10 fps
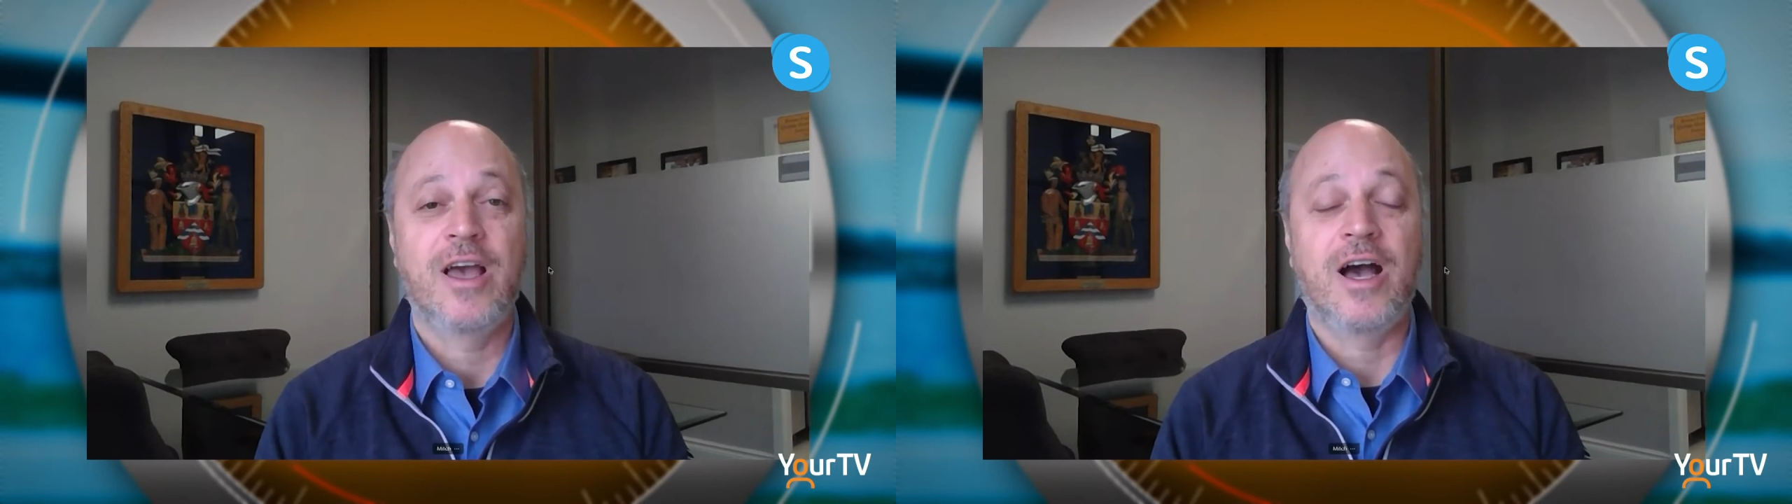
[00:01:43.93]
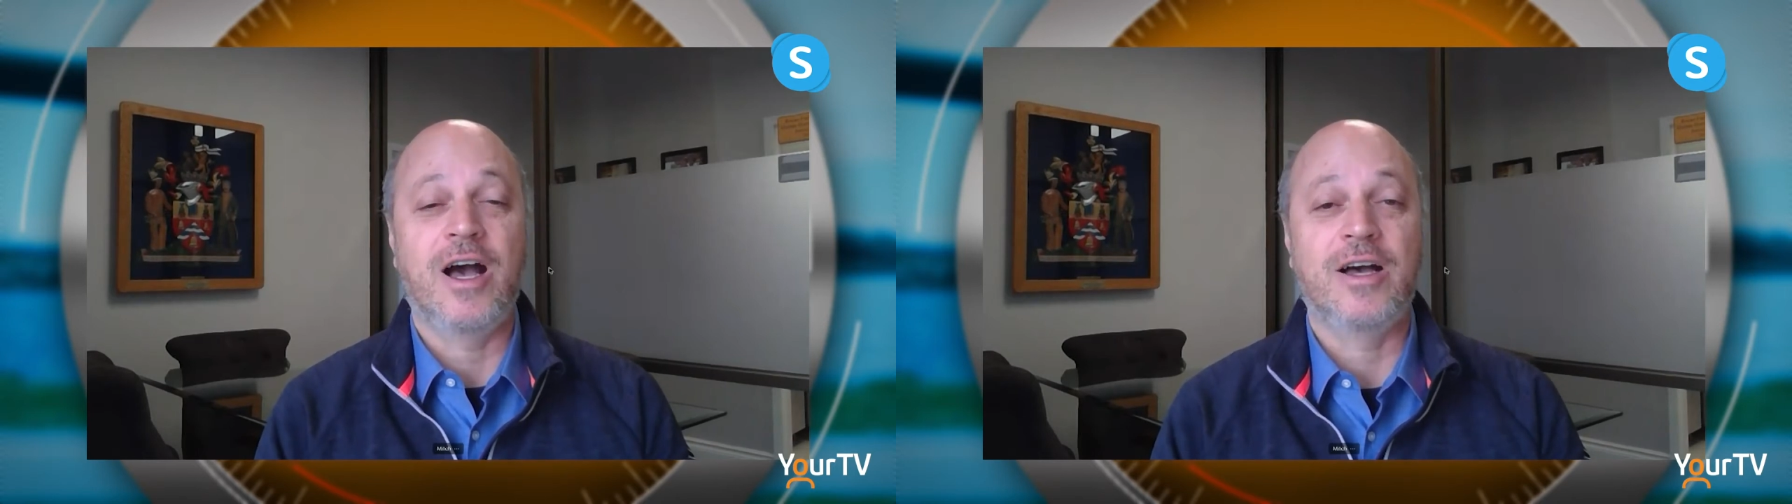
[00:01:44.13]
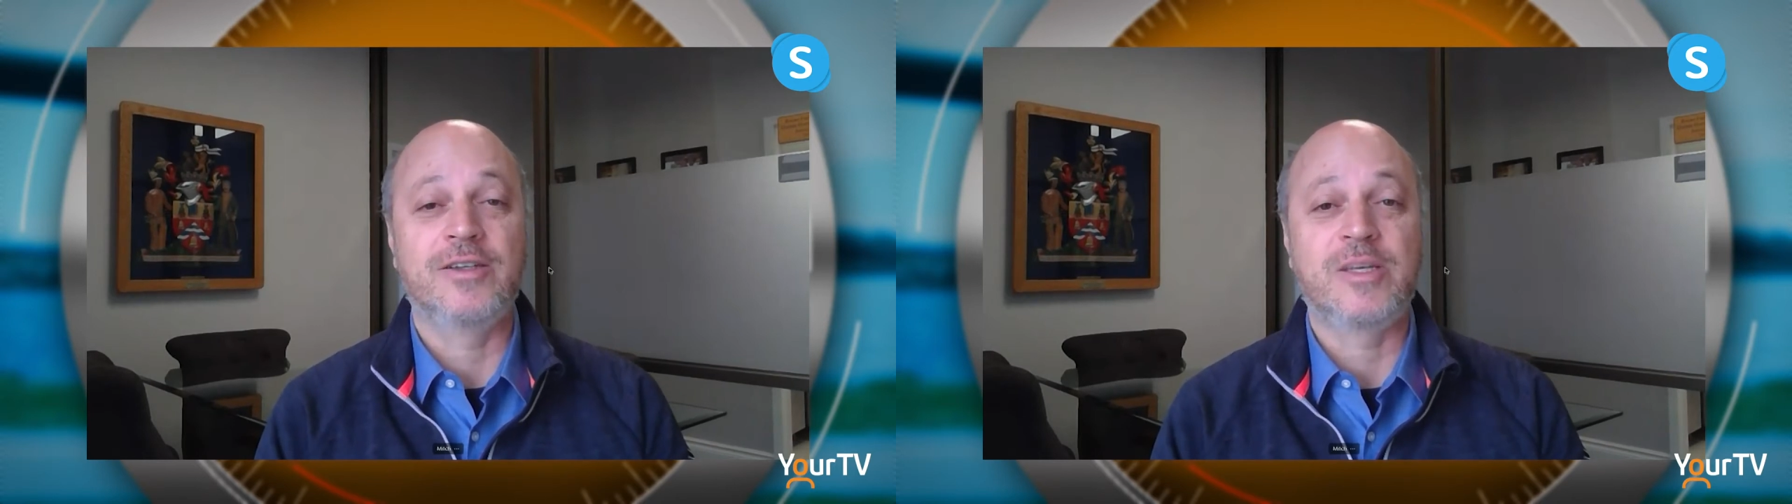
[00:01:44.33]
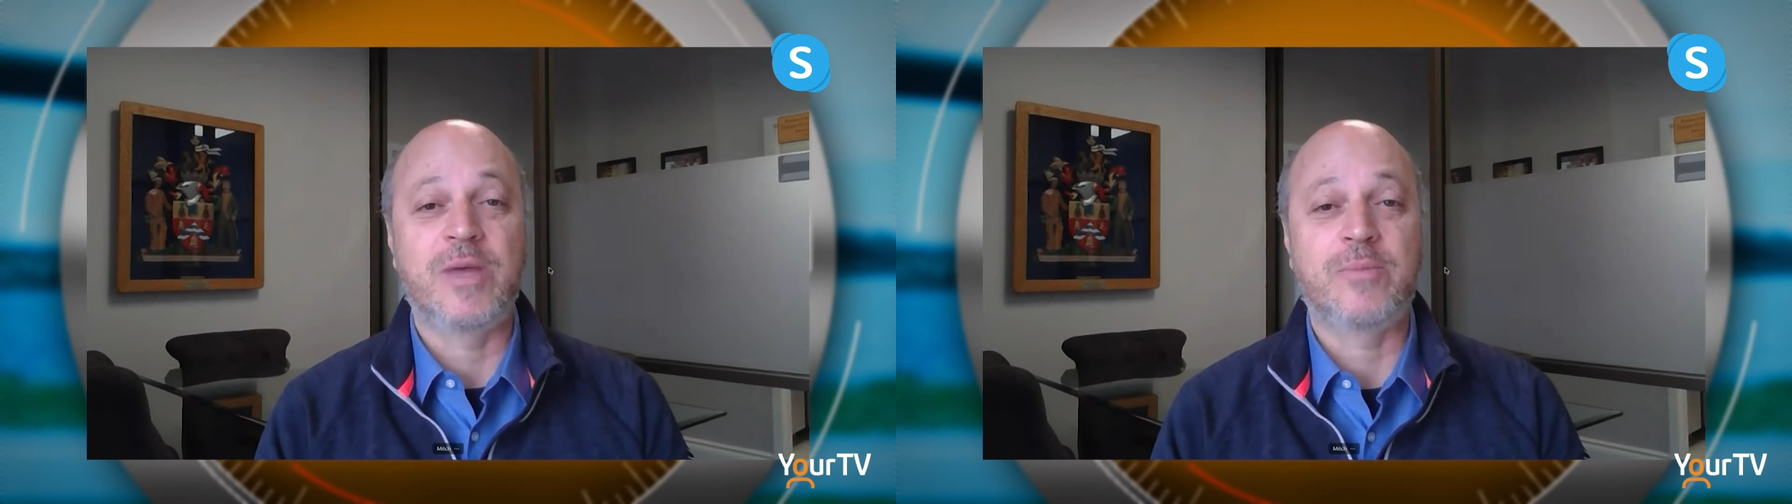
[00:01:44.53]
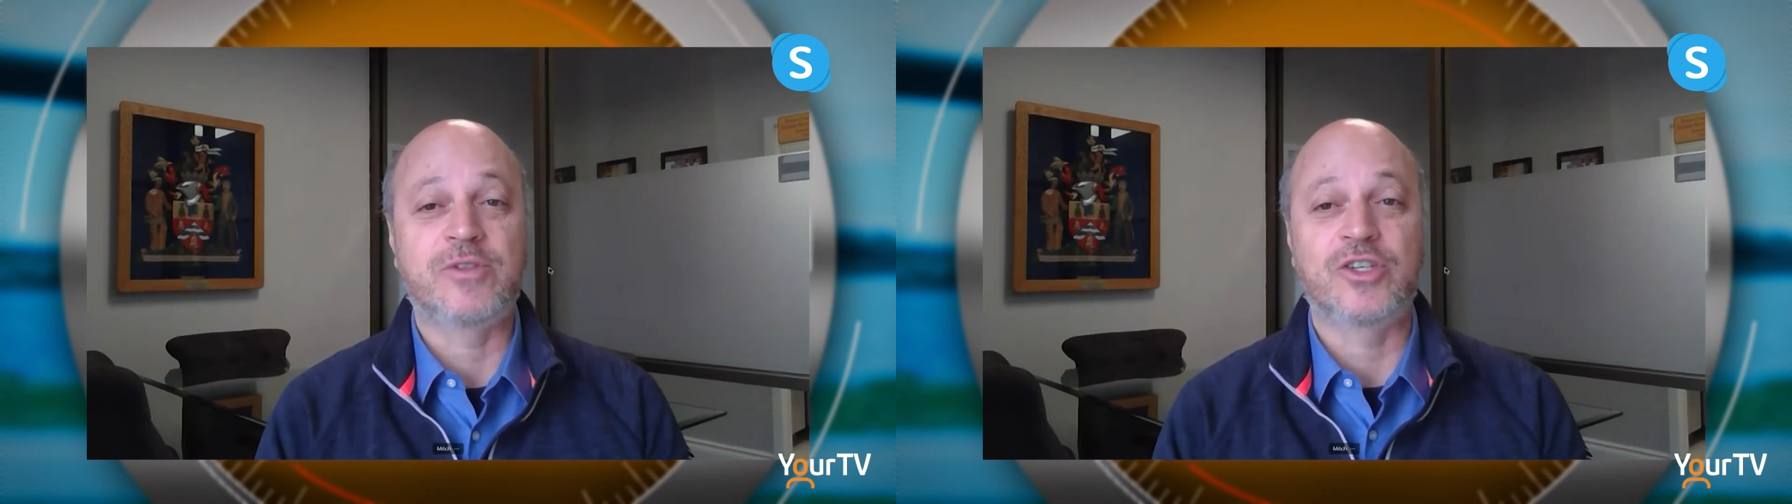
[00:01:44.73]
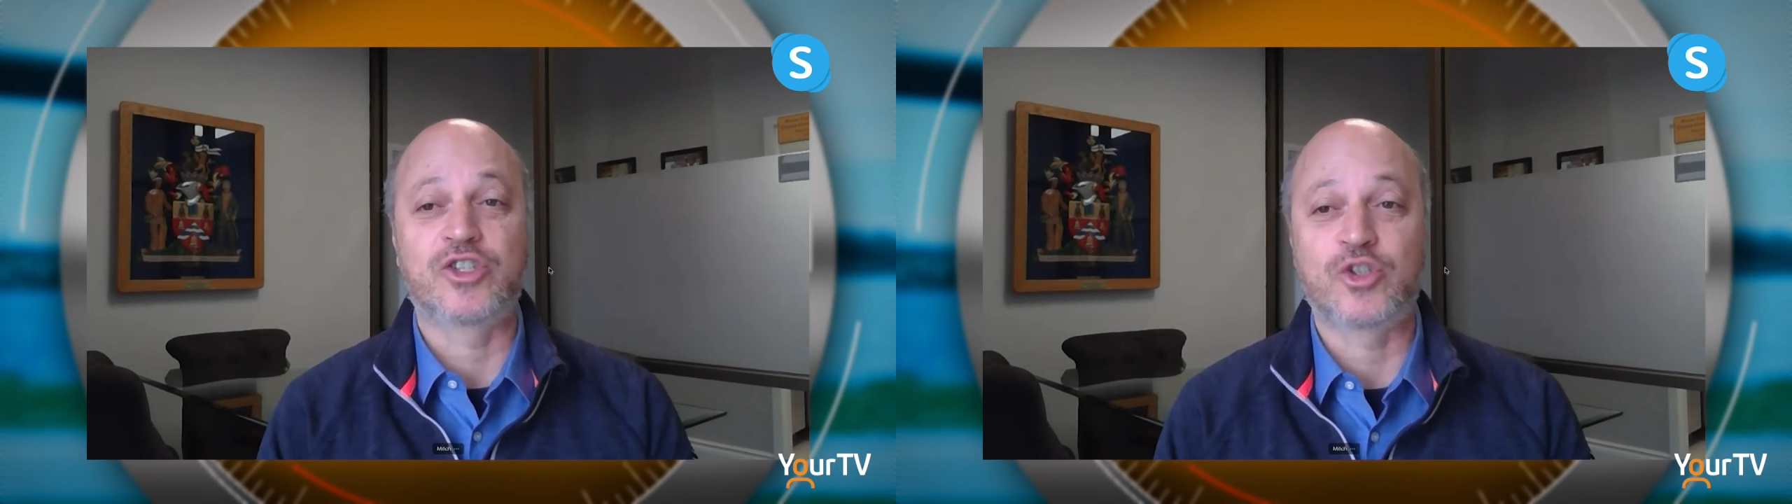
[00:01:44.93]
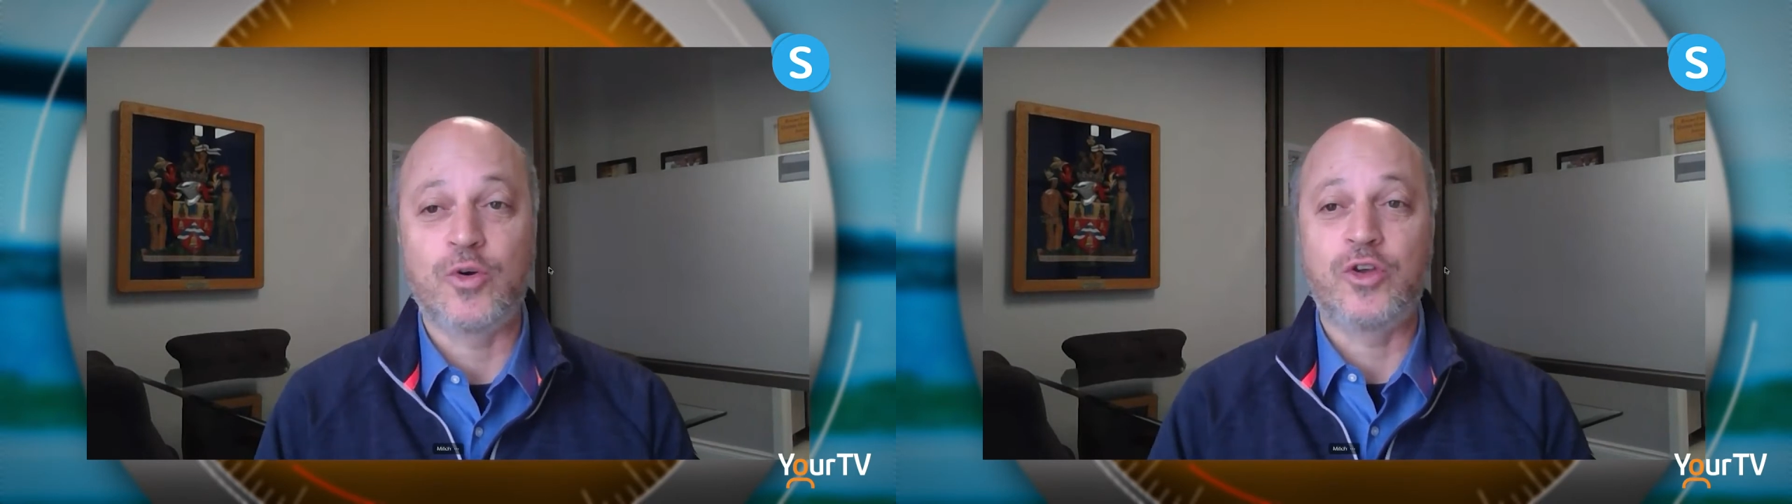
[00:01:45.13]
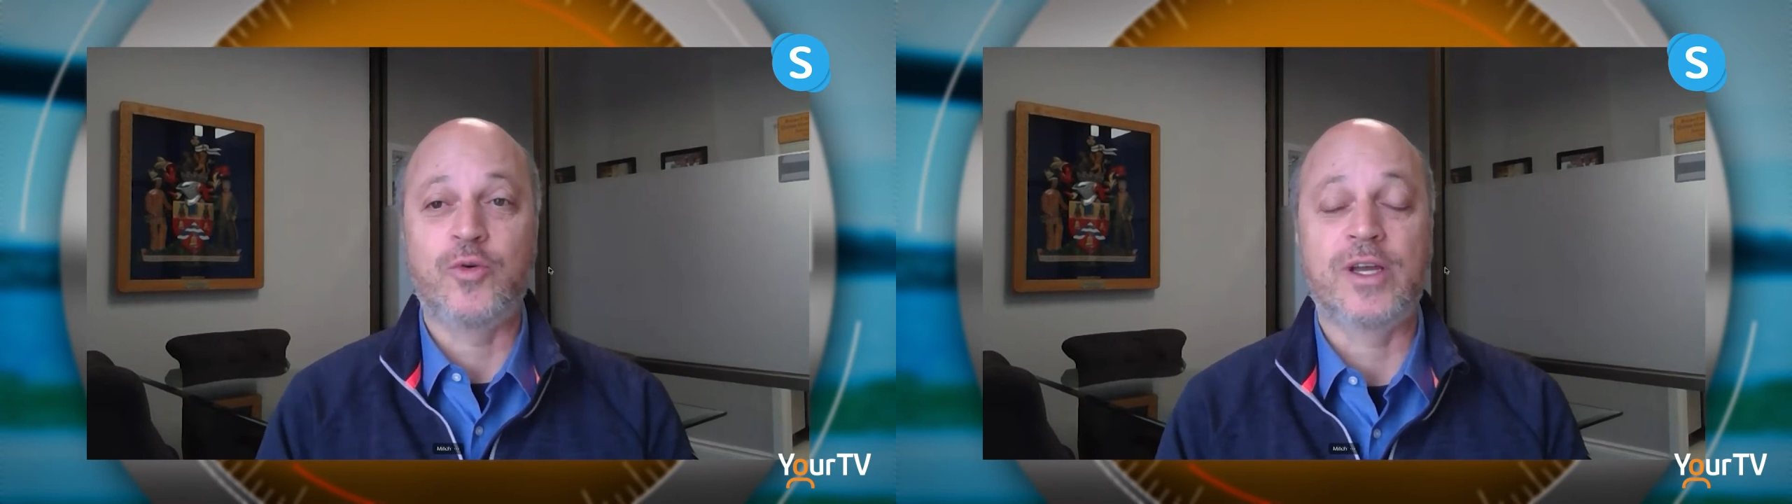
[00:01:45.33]
to be able to show
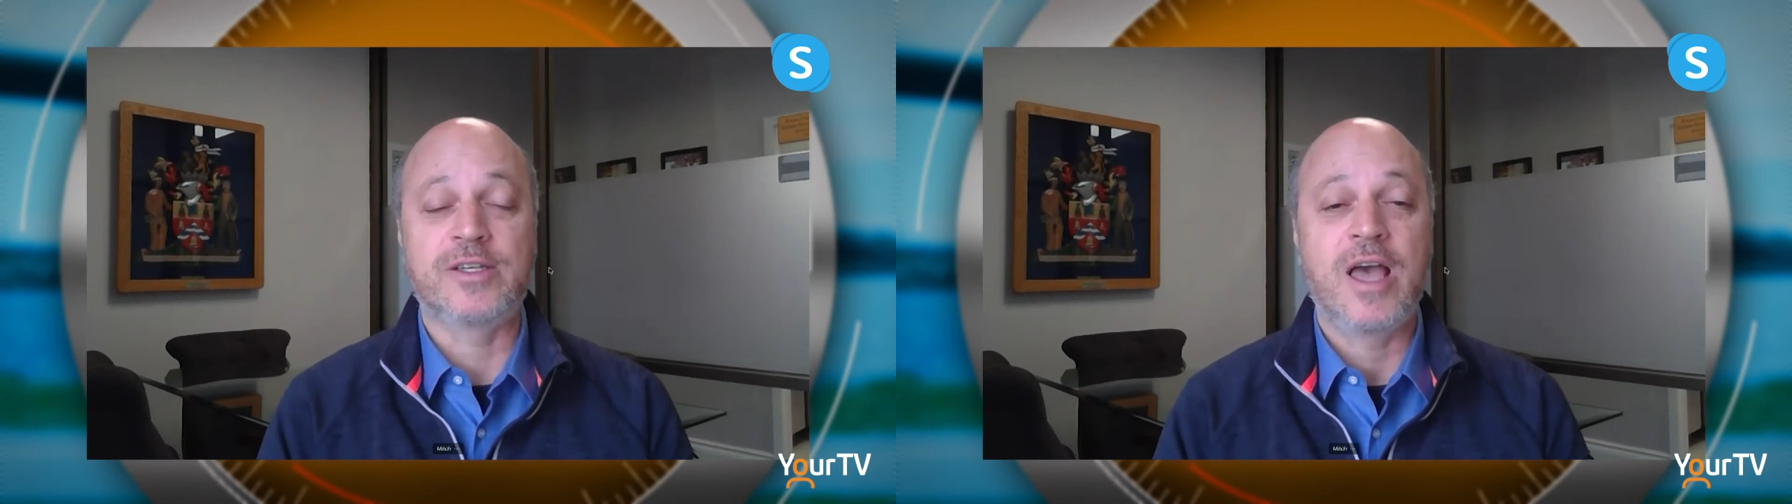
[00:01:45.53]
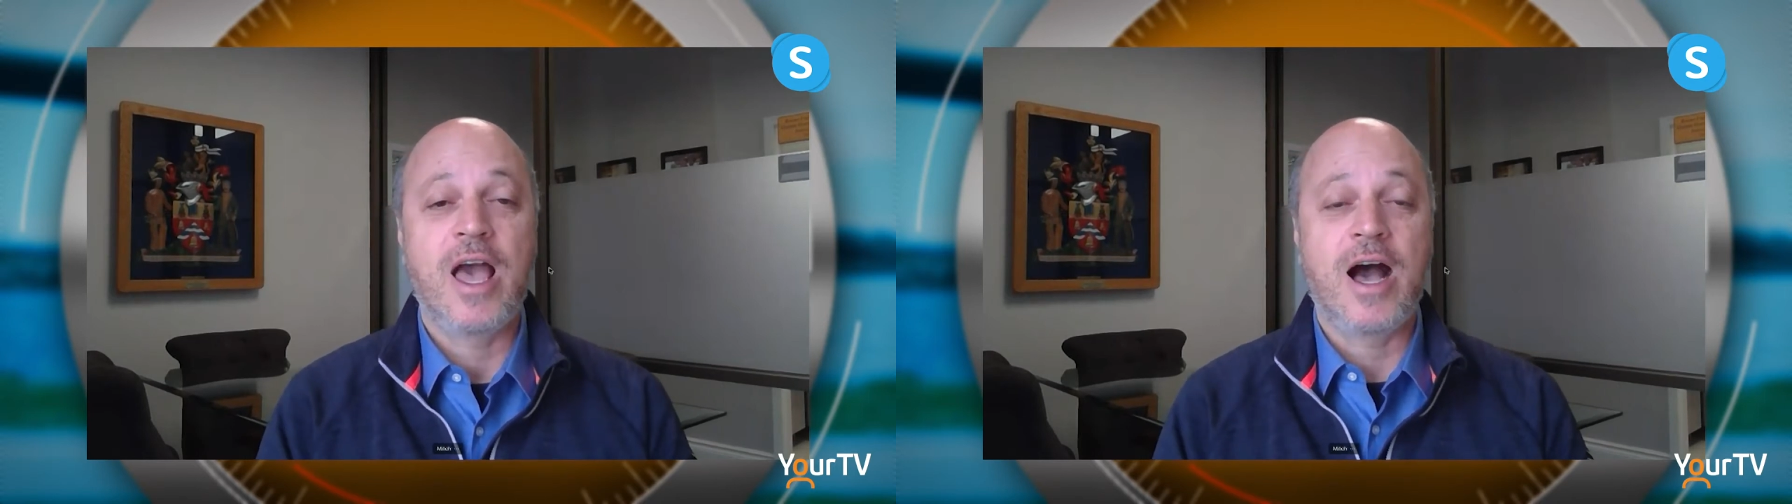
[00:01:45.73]
you it.